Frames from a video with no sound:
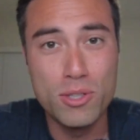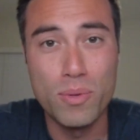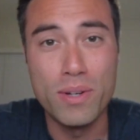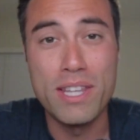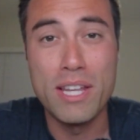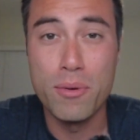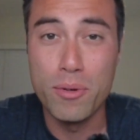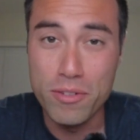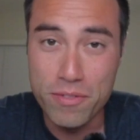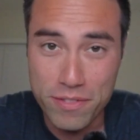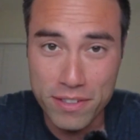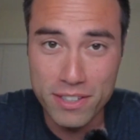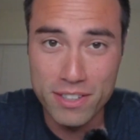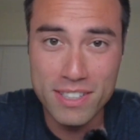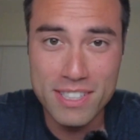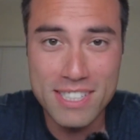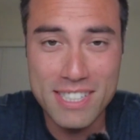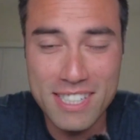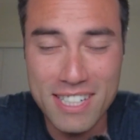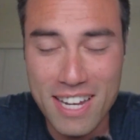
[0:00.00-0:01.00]
to when they
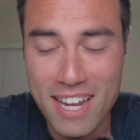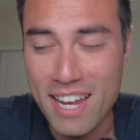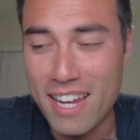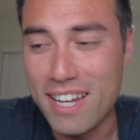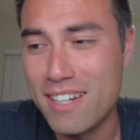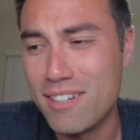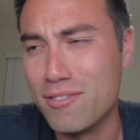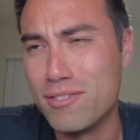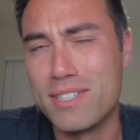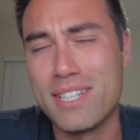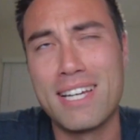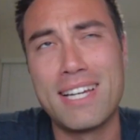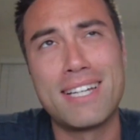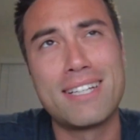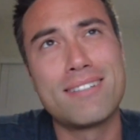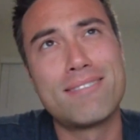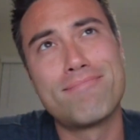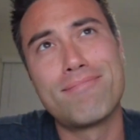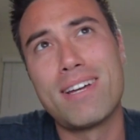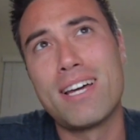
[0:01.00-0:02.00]
revealed the C8, it was
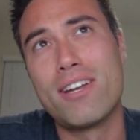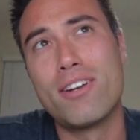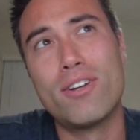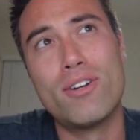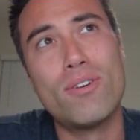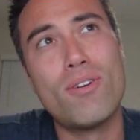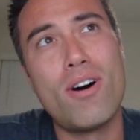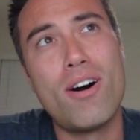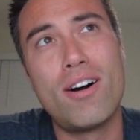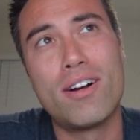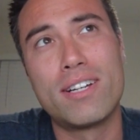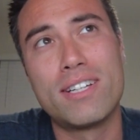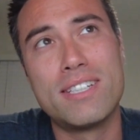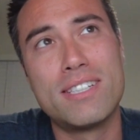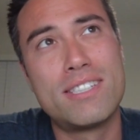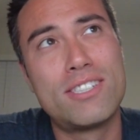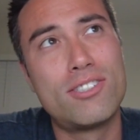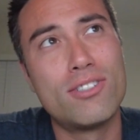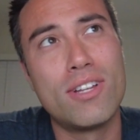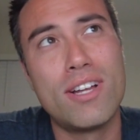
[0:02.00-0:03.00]
like, I don't know,
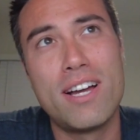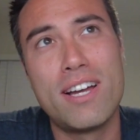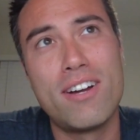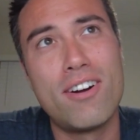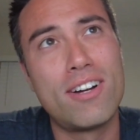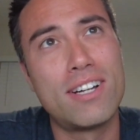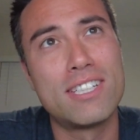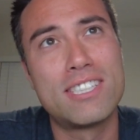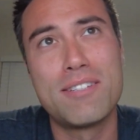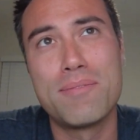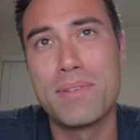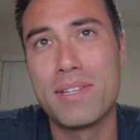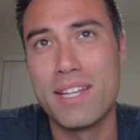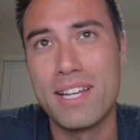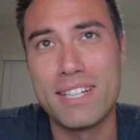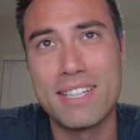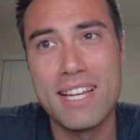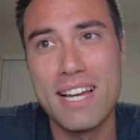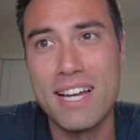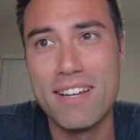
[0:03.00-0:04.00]
July, August, something
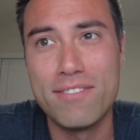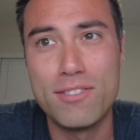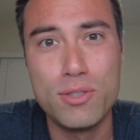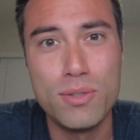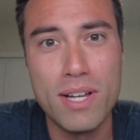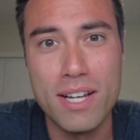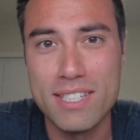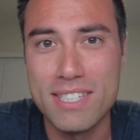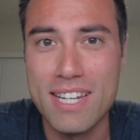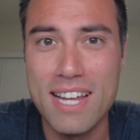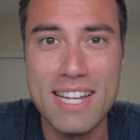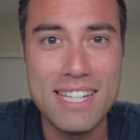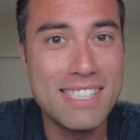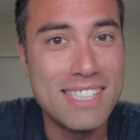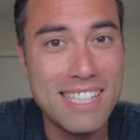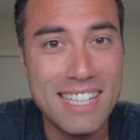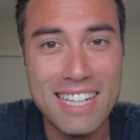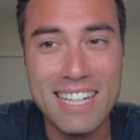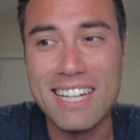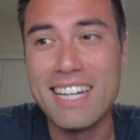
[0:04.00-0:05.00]
like that of
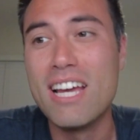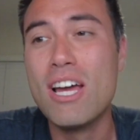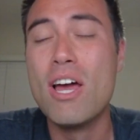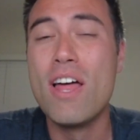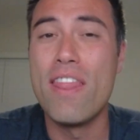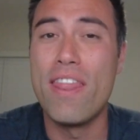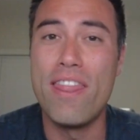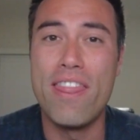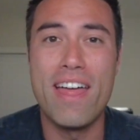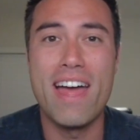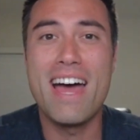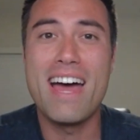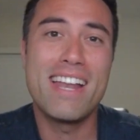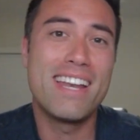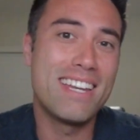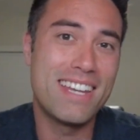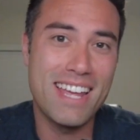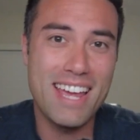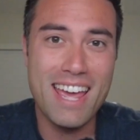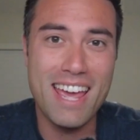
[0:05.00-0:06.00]
2019.
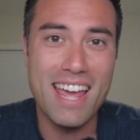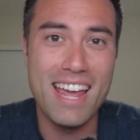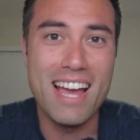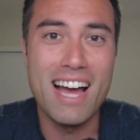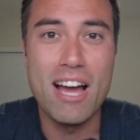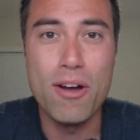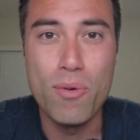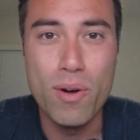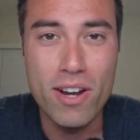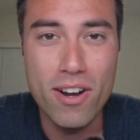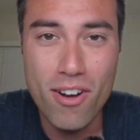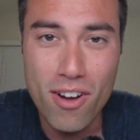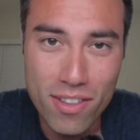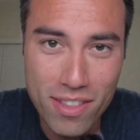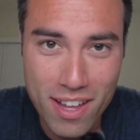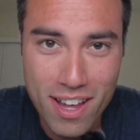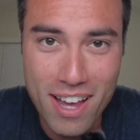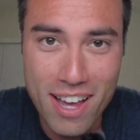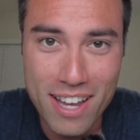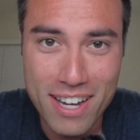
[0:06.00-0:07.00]
That day, I went
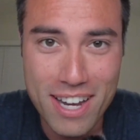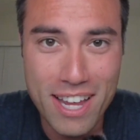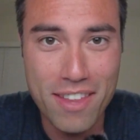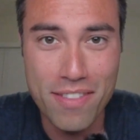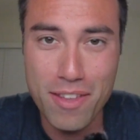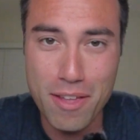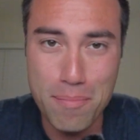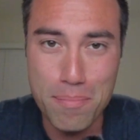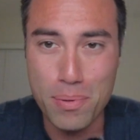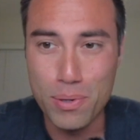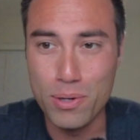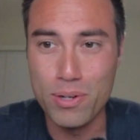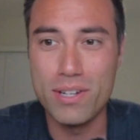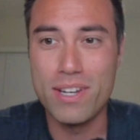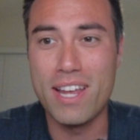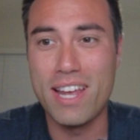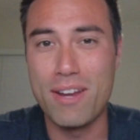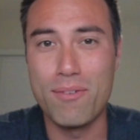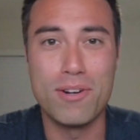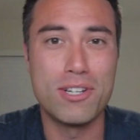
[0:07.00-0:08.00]
online and then
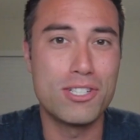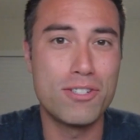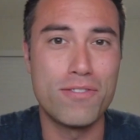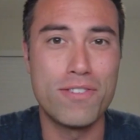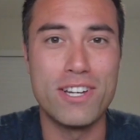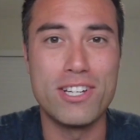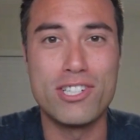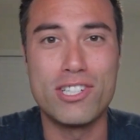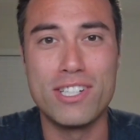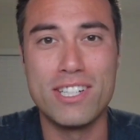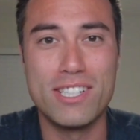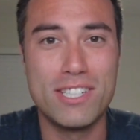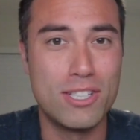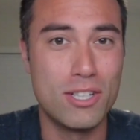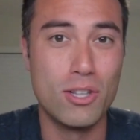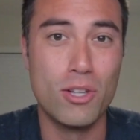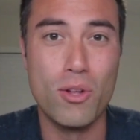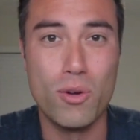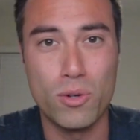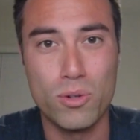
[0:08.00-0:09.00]
put a reservation into
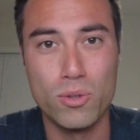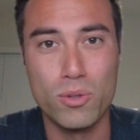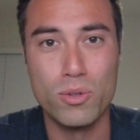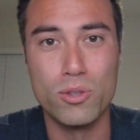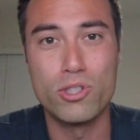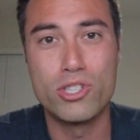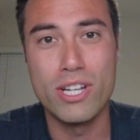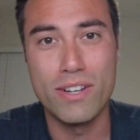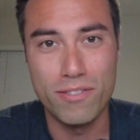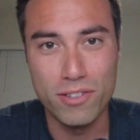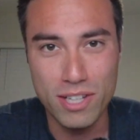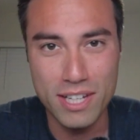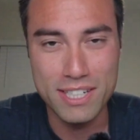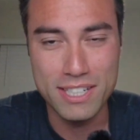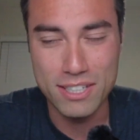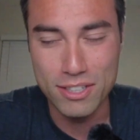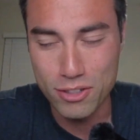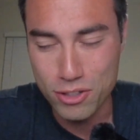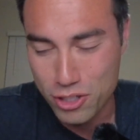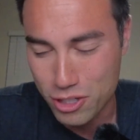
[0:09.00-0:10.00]
the local
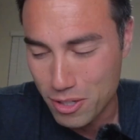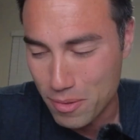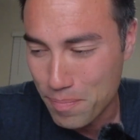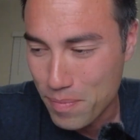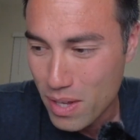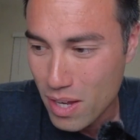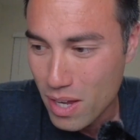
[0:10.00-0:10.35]
Chevrolet dealership.